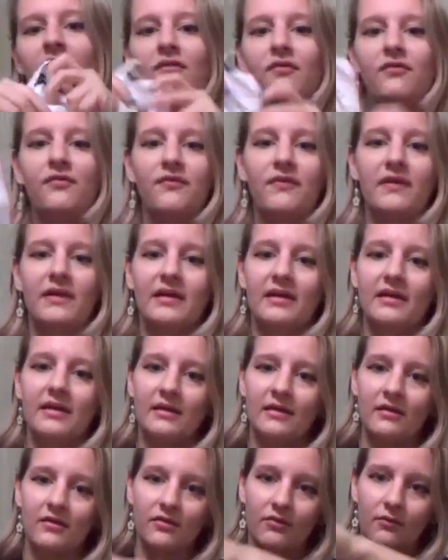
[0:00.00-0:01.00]

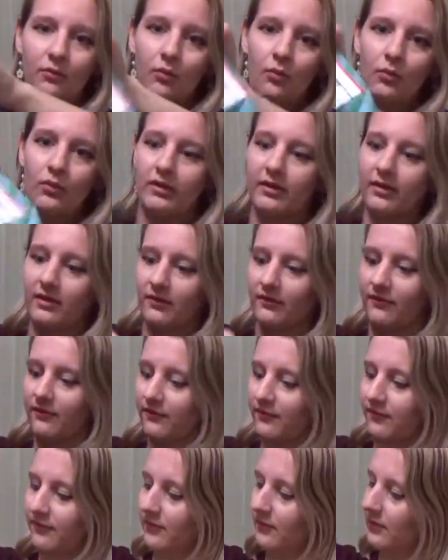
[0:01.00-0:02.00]
thingy
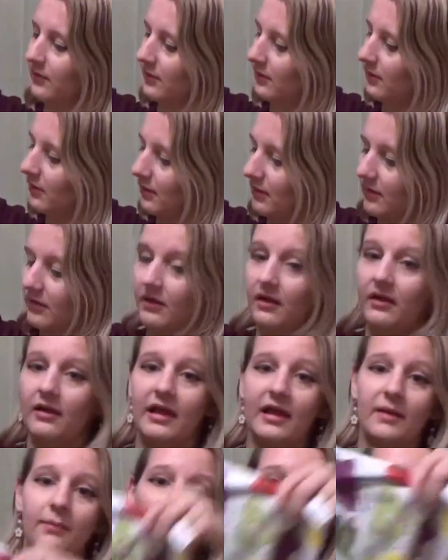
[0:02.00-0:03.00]
with
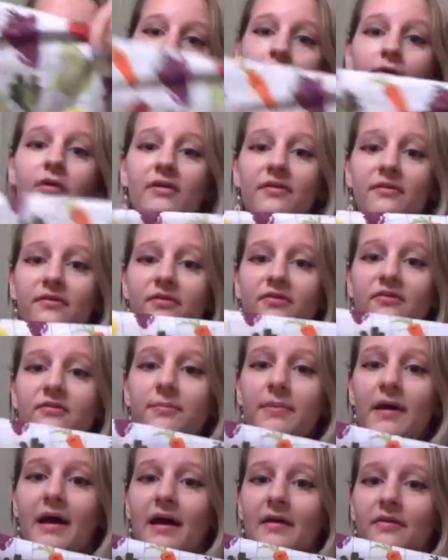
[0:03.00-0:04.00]
like pre-printed
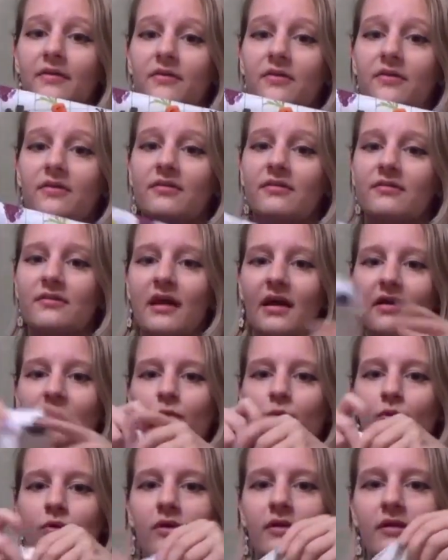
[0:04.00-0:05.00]
panels
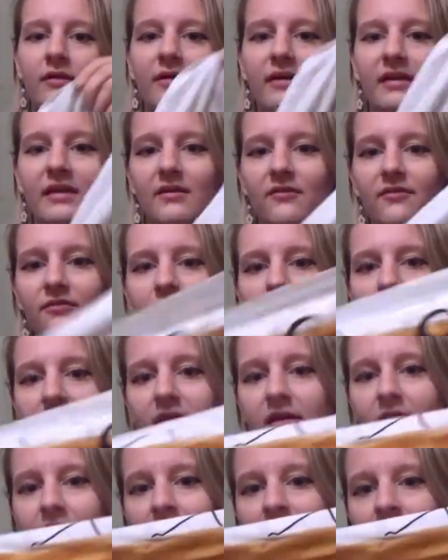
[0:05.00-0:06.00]
that will give
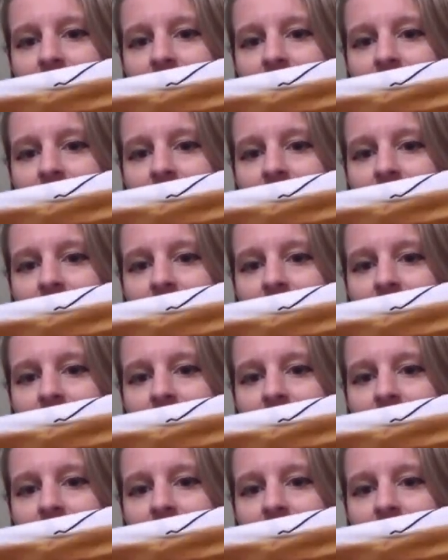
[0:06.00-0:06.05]
me